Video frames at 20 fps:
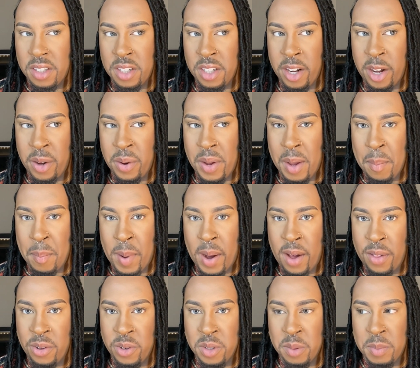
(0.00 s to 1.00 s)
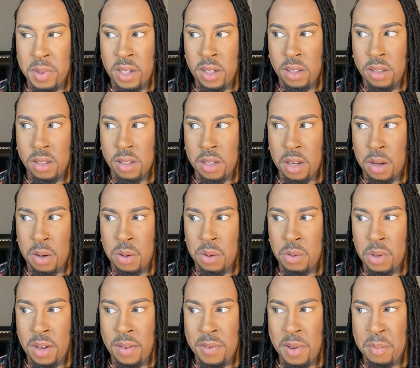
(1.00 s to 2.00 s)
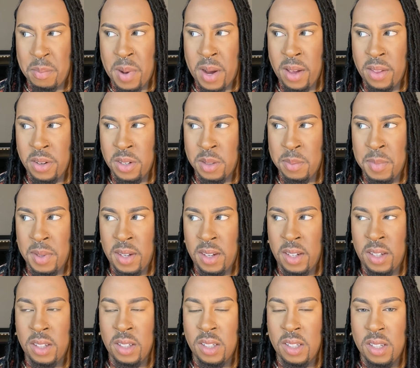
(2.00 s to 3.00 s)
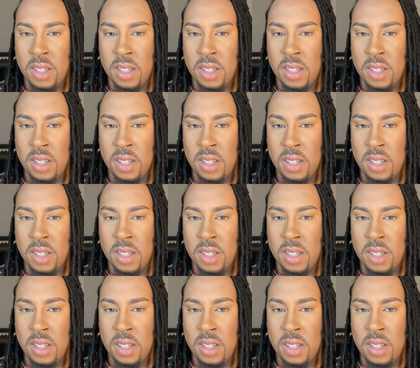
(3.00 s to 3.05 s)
It bothers me. So if it bothers me,